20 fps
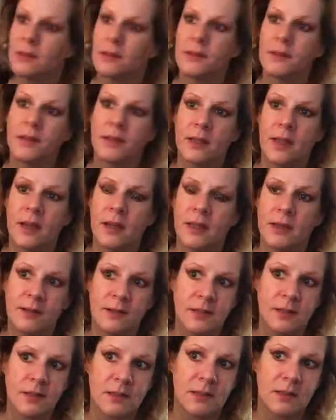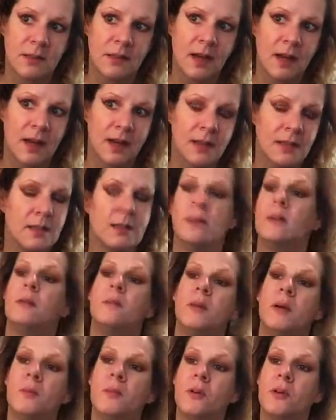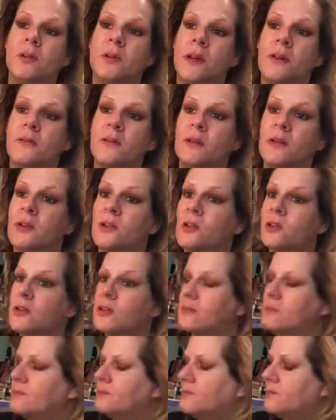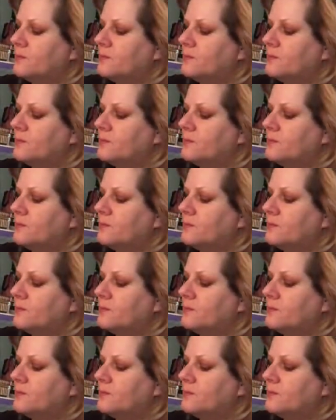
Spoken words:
I think that gives the eyes a little bit more definition.